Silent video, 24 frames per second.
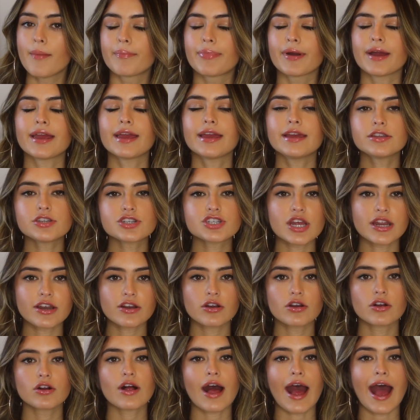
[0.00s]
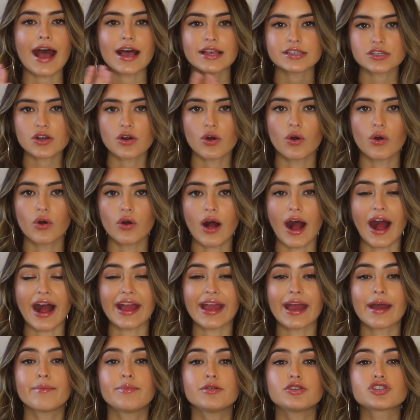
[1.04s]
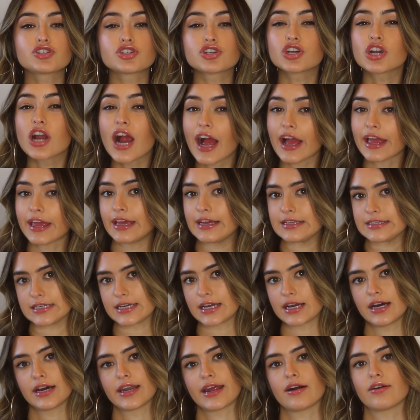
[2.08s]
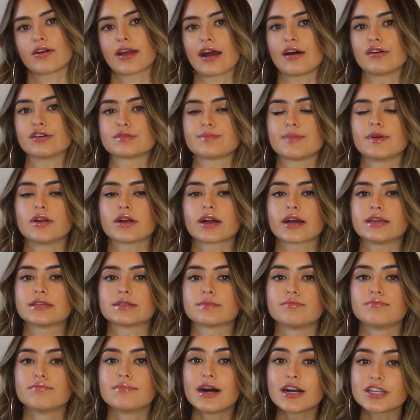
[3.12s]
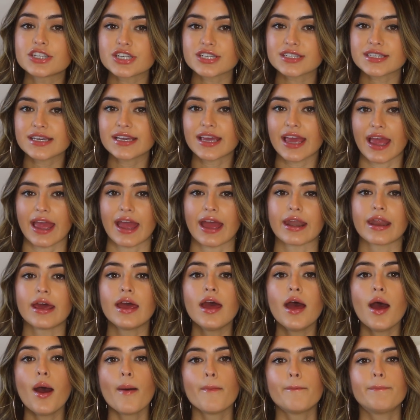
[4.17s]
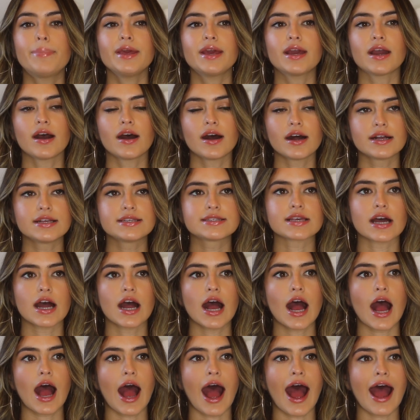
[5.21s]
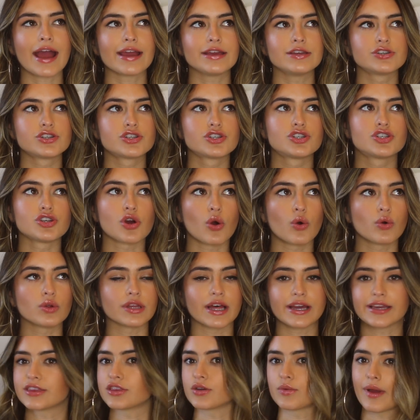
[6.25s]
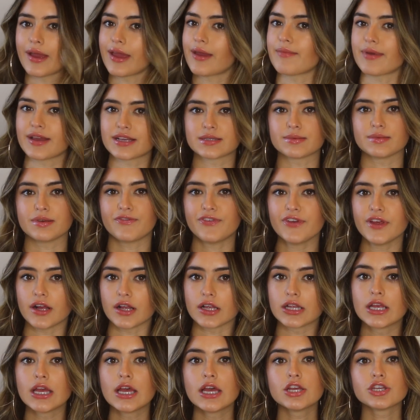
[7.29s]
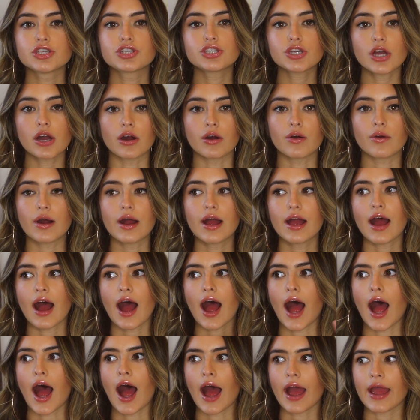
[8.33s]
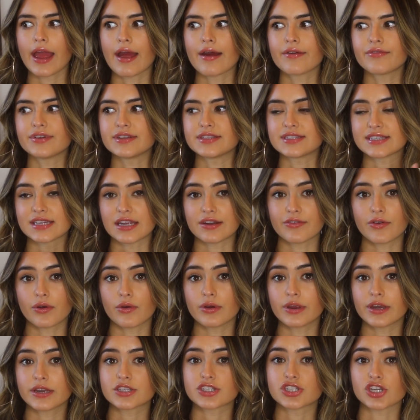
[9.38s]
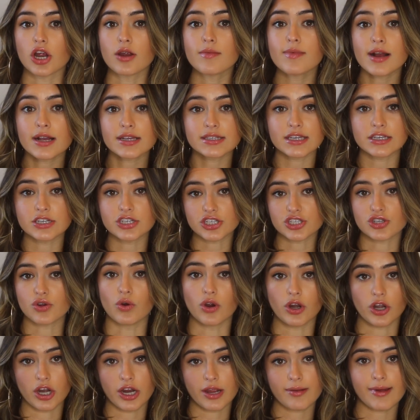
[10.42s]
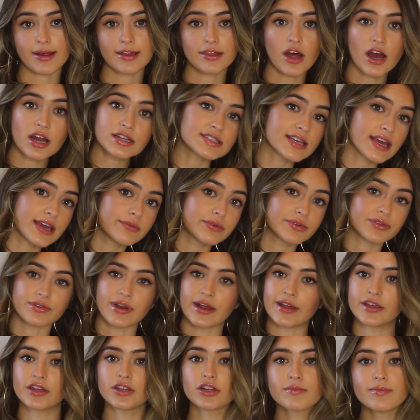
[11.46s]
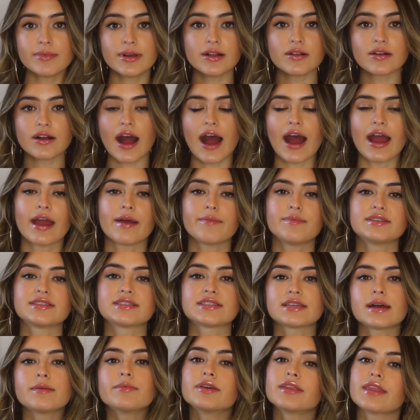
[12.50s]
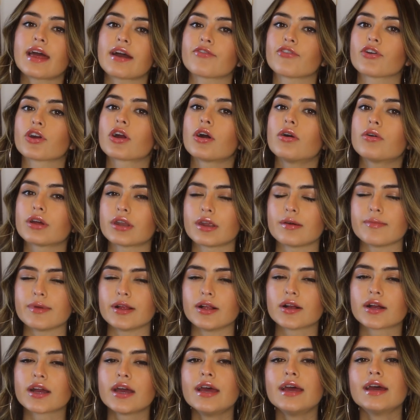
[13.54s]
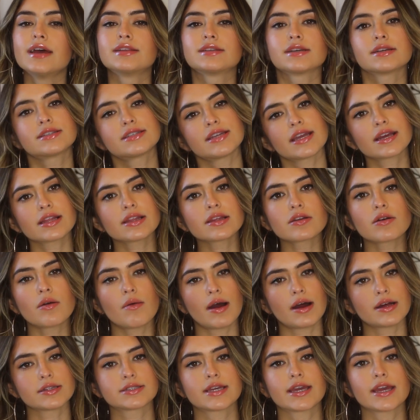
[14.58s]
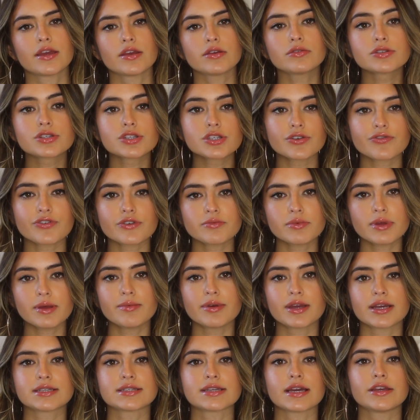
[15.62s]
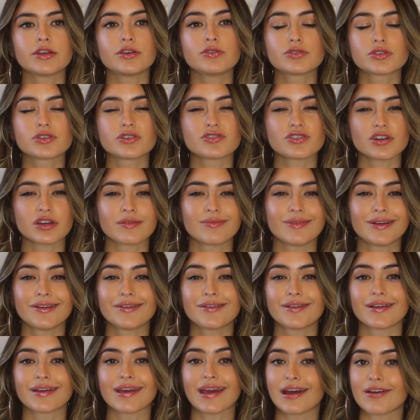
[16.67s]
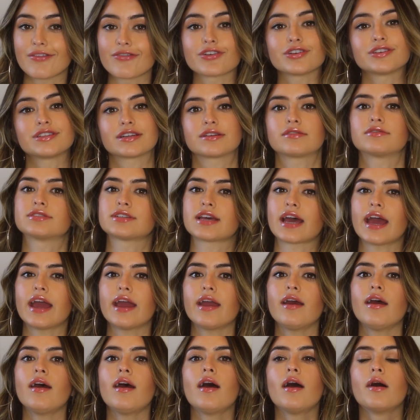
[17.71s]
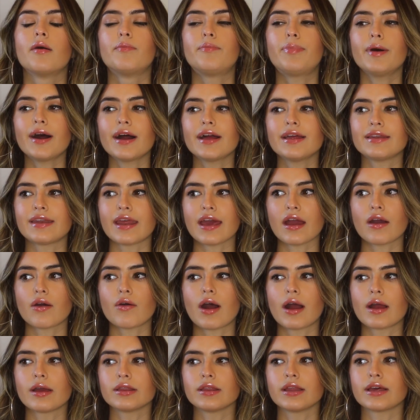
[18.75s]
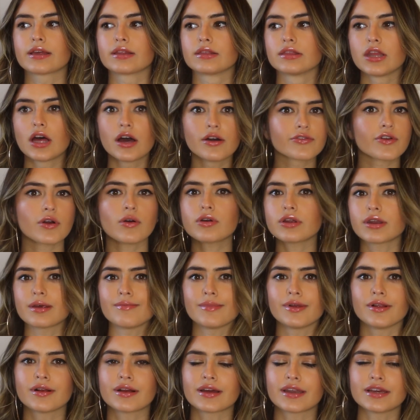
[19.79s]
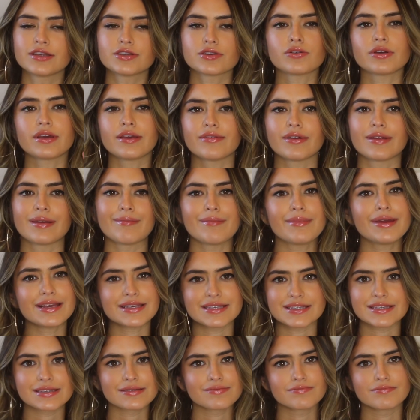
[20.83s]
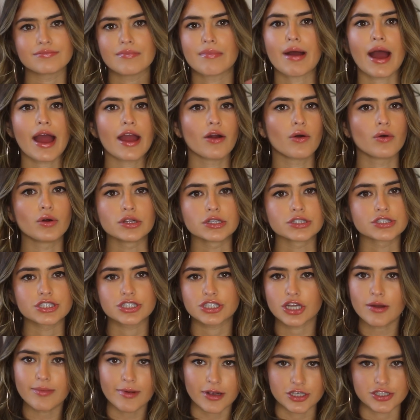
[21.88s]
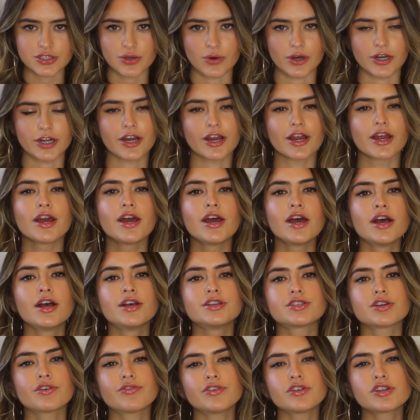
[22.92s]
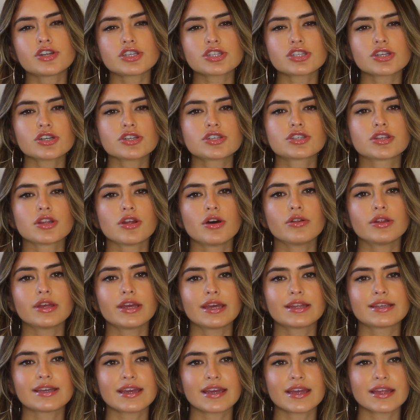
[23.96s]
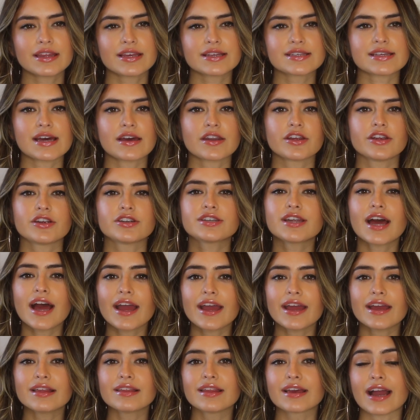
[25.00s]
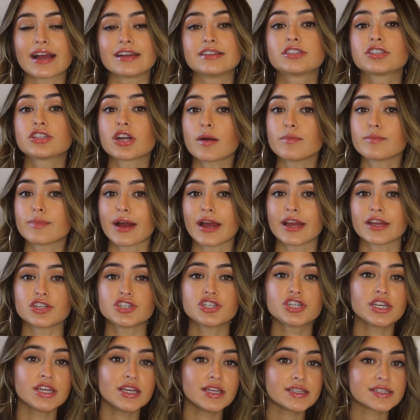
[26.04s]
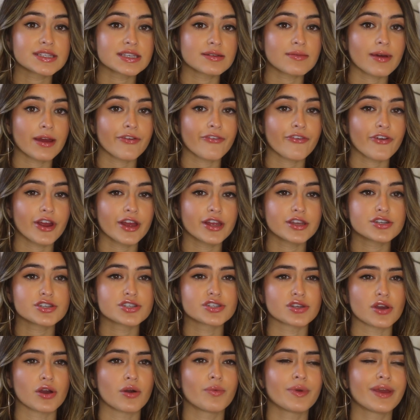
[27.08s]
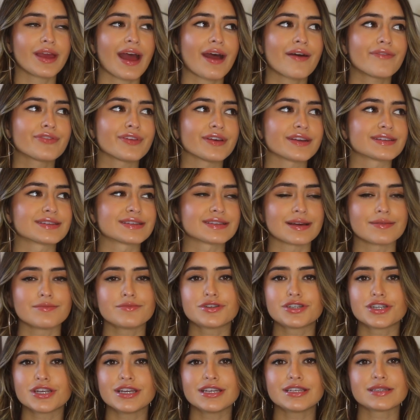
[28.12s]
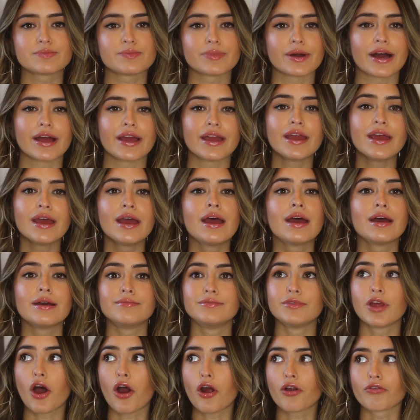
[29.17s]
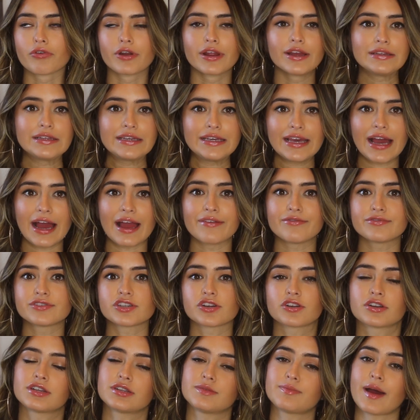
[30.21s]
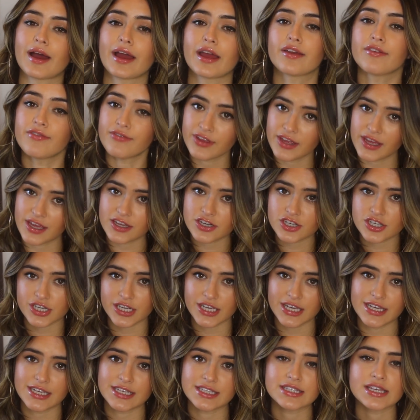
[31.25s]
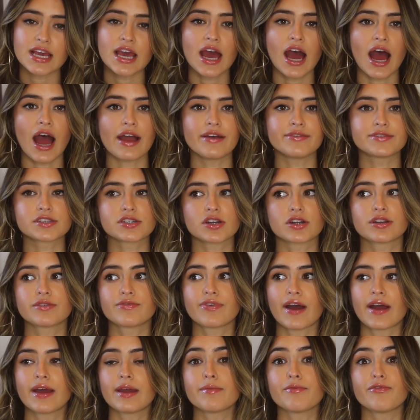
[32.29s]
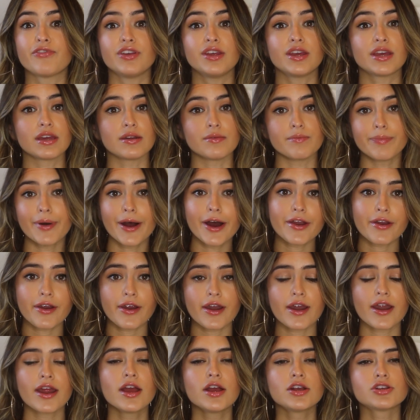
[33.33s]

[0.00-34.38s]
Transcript: But in general, as a whole, I have been trying to cut out cow's milk as much as I can because I don't like the way it makes me feel. So I have, instead of going to Starbucks and just ordering my latte with regular milk, I have been subbing that for coconut milk. It does take a little while to get used to for me because I used to drink milk like every single day, but now I like love coconut milk and I don't even miss my old Starbucks order. So if you just start slowly taking things out of your diet, like I stopped buying cheese in my fridge, so we have like some cheese, but not really. I've started buying vegan cheese, I've started buying vegan butter.